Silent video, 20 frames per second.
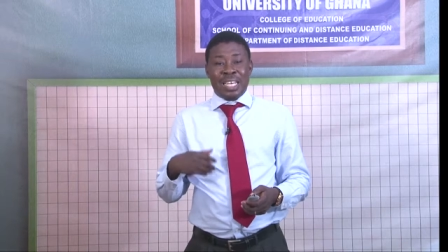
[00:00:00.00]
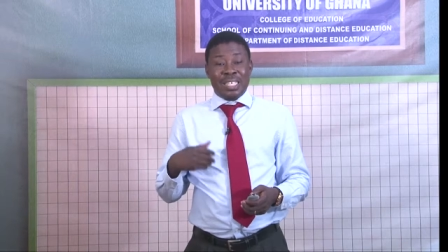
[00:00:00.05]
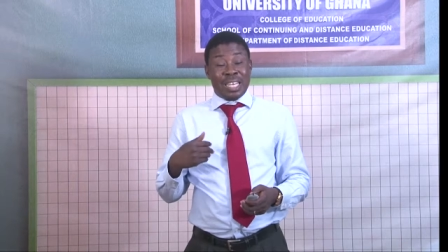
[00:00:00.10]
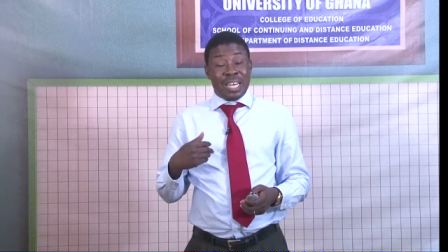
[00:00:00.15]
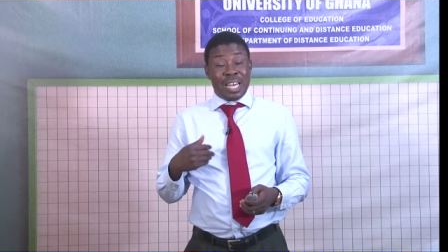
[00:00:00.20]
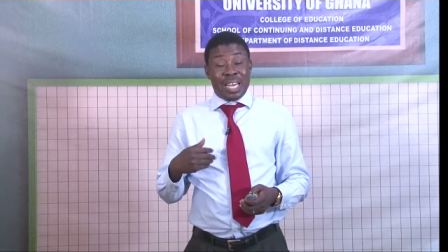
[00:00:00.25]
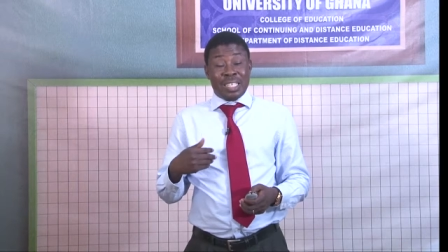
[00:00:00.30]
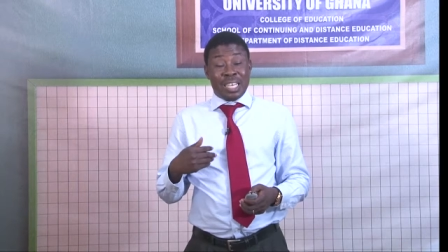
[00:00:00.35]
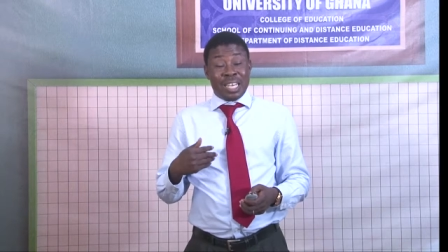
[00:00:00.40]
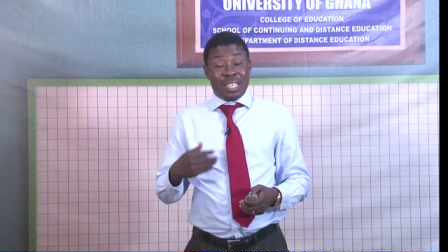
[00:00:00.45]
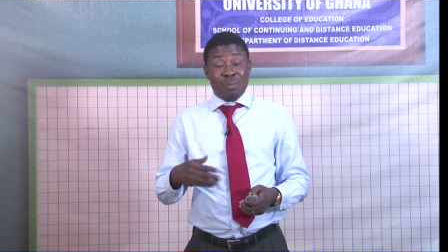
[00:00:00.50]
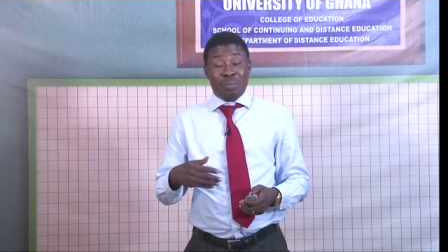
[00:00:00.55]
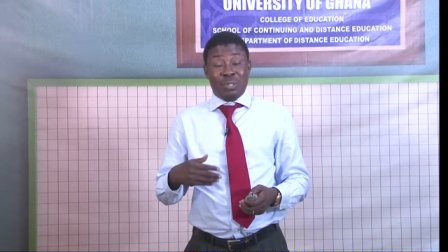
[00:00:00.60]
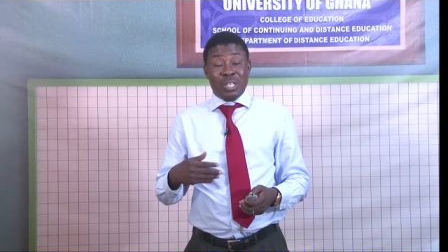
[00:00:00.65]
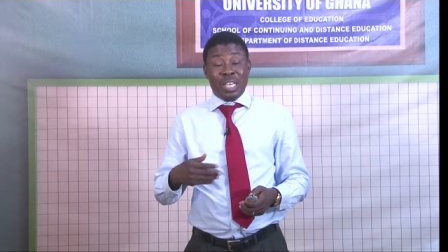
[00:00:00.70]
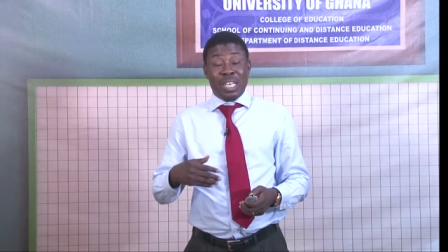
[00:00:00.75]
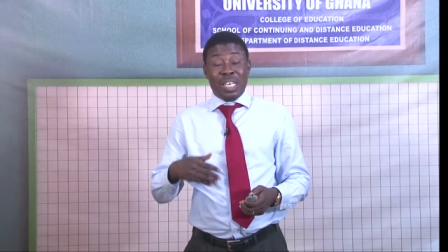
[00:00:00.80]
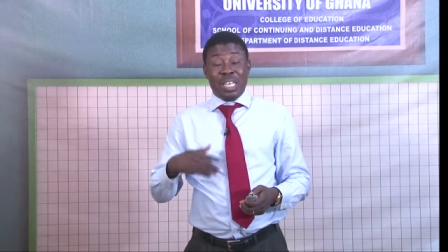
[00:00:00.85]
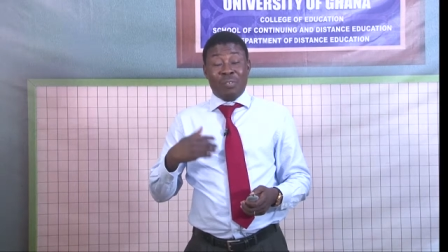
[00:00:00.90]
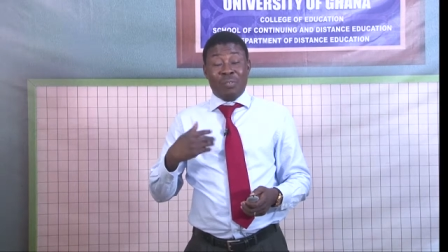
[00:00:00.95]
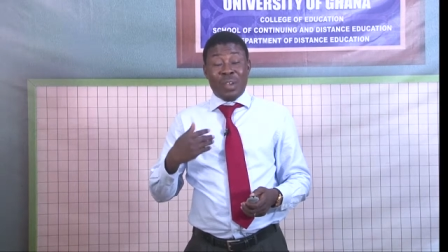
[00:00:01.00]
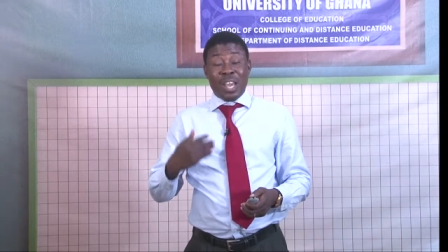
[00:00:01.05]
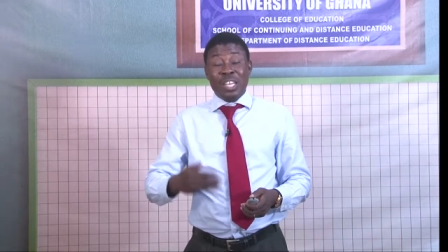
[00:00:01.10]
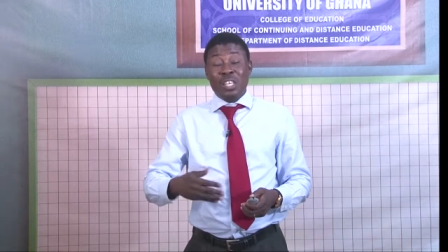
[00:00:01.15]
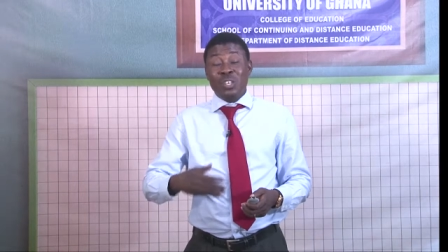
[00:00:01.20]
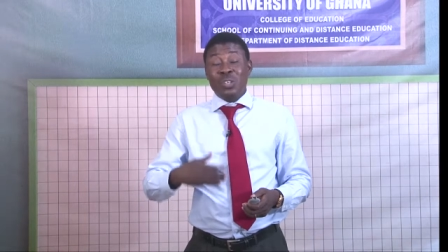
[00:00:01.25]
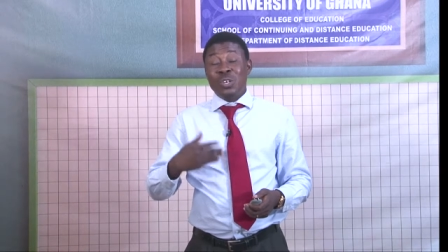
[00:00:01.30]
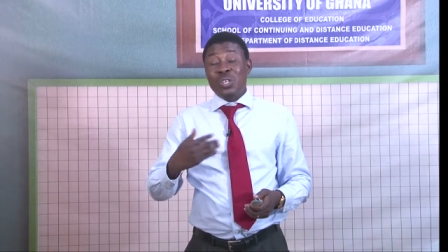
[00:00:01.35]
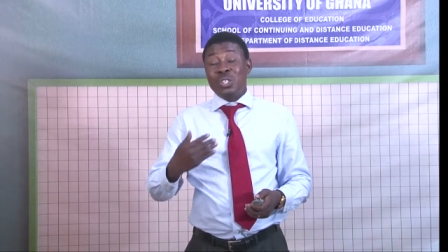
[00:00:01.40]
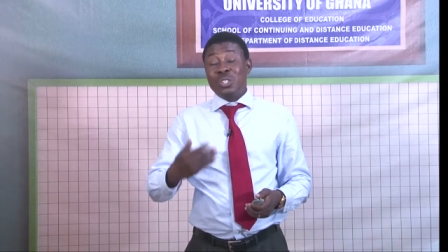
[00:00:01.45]
as I, as I keep saying, if
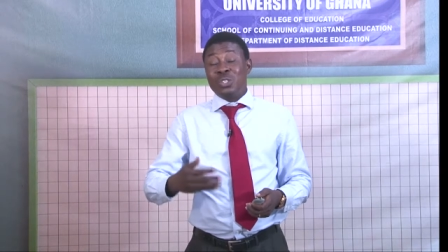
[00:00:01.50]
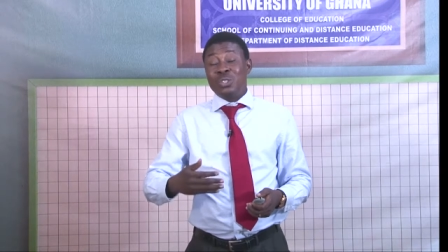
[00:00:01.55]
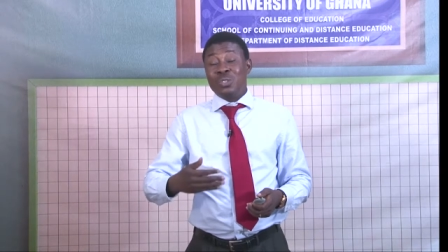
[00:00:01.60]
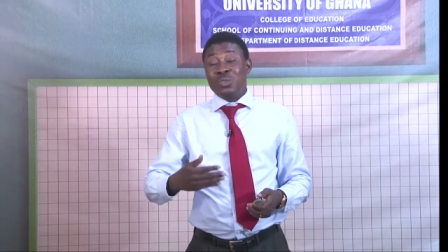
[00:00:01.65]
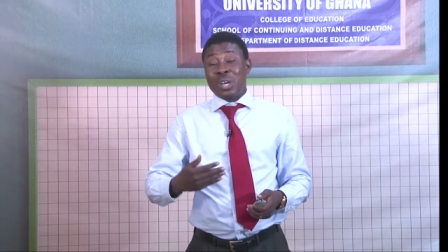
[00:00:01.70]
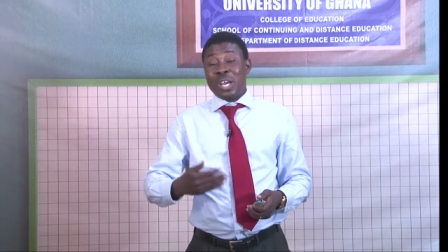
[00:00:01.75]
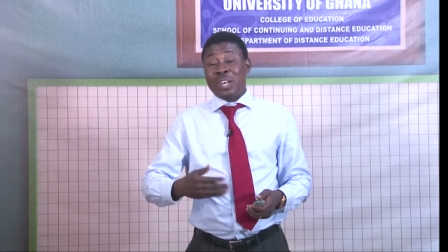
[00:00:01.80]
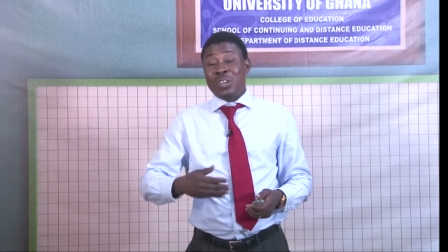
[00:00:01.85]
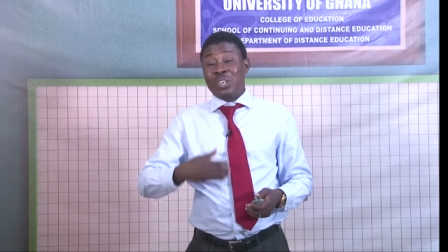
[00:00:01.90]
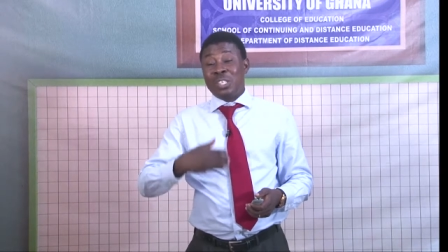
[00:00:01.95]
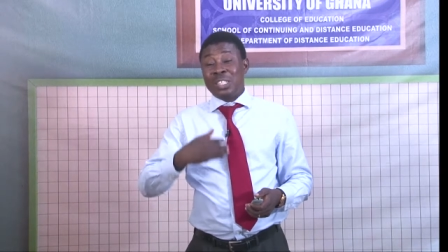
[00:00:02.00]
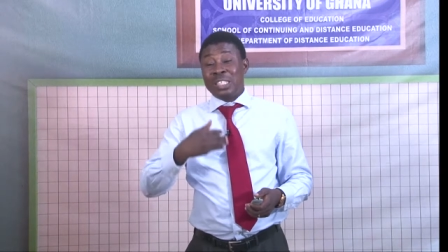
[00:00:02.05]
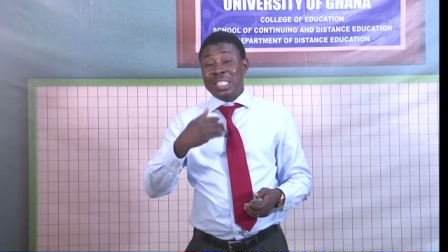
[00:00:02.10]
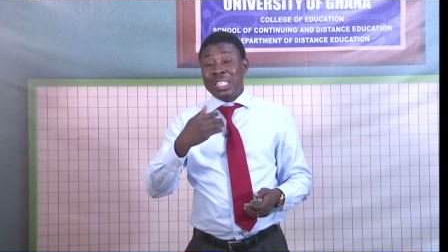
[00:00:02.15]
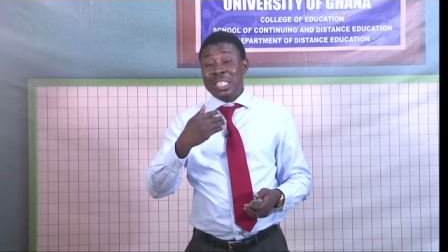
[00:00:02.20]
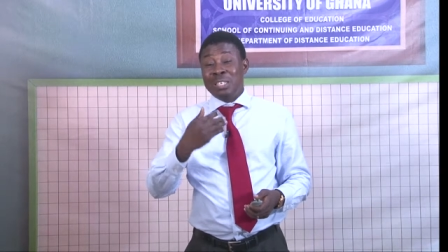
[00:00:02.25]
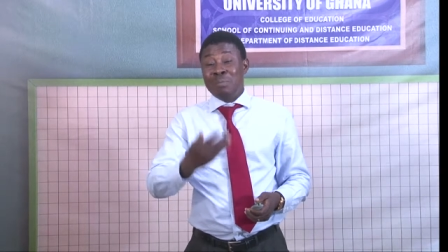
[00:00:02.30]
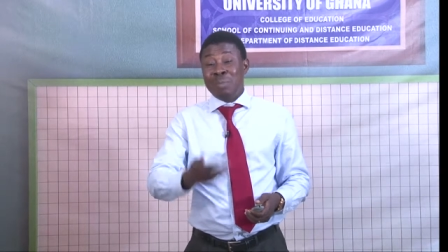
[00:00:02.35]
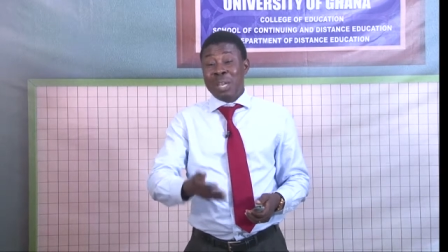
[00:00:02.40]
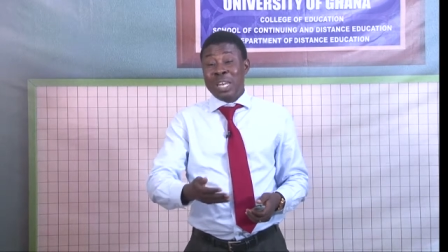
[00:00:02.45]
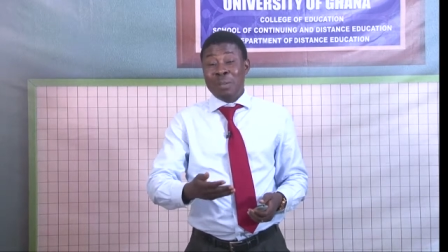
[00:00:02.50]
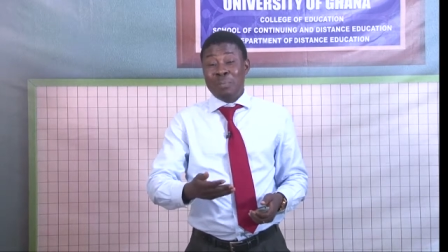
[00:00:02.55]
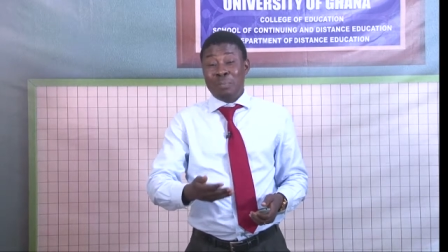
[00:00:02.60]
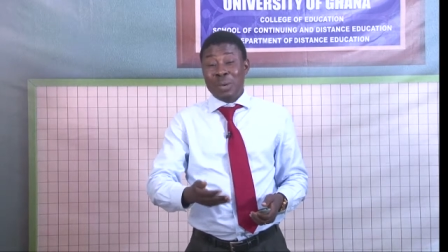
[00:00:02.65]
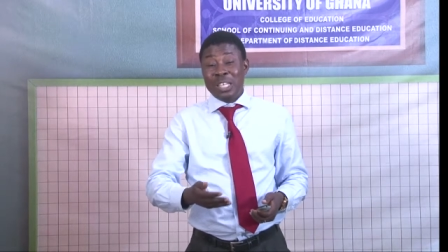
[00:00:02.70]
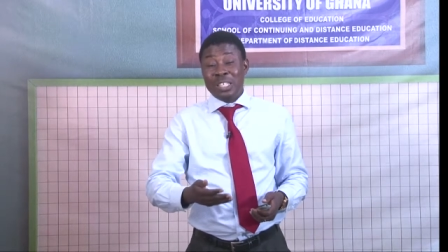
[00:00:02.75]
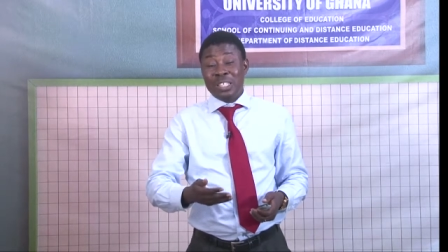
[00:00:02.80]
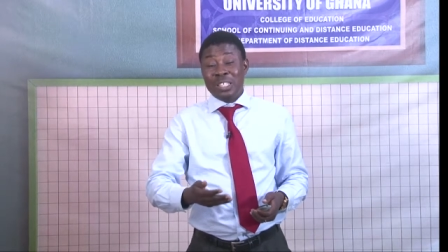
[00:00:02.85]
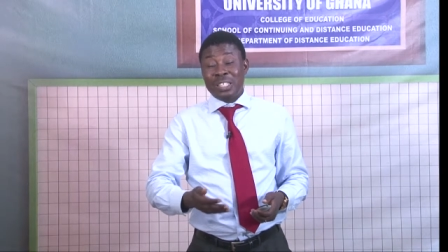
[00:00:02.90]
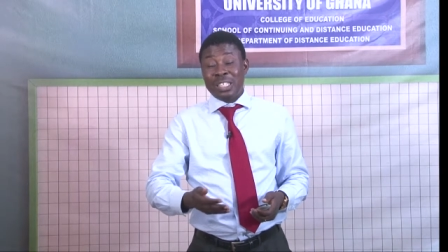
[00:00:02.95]
NGOs were not in many
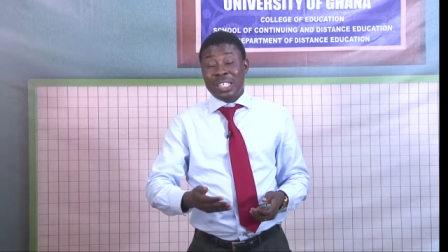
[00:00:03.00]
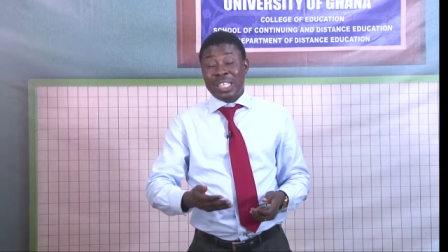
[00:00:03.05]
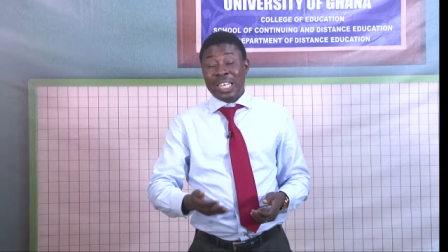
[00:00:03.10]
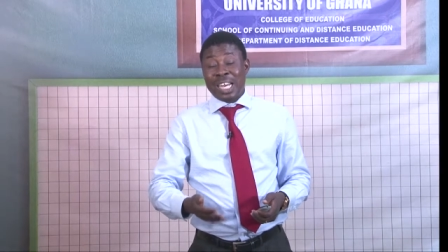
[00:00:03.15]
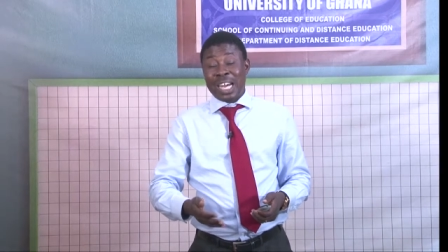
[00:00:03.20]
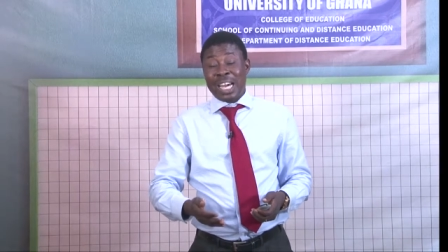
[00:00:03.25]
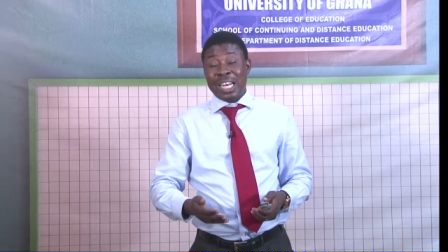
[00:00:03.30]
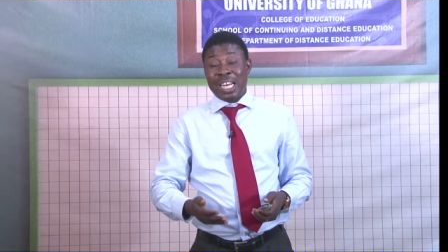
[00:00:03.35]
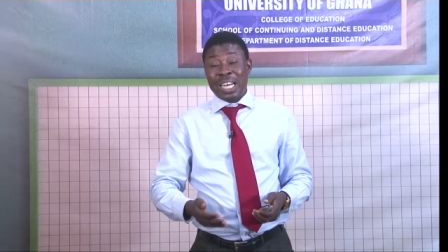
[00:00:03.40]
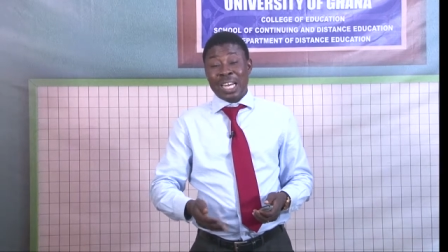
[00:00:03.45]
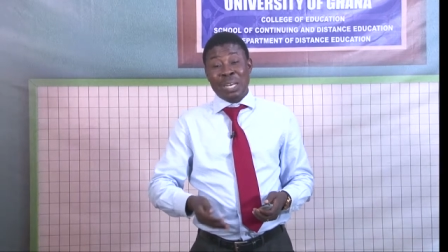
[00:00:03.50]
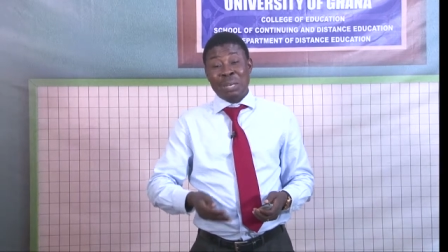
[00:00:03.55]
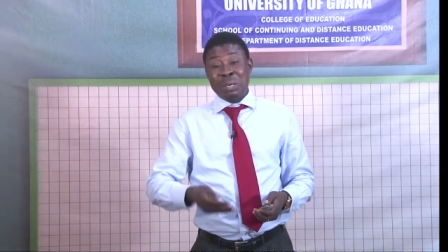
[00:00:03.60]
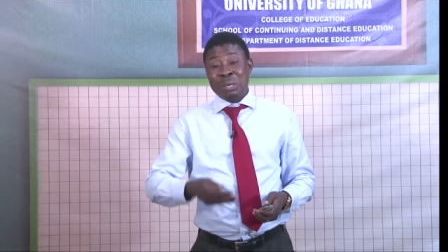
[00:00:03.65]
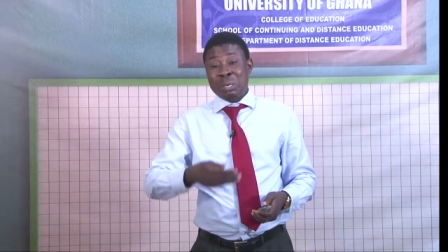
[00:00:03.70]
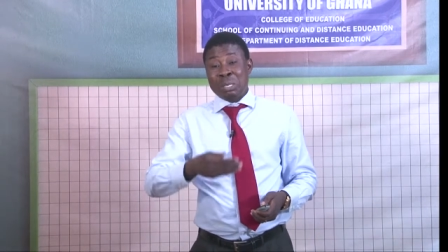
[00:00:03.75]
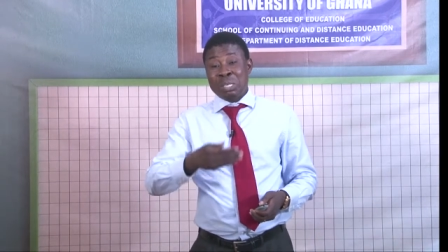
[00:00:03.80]
places in Ghana,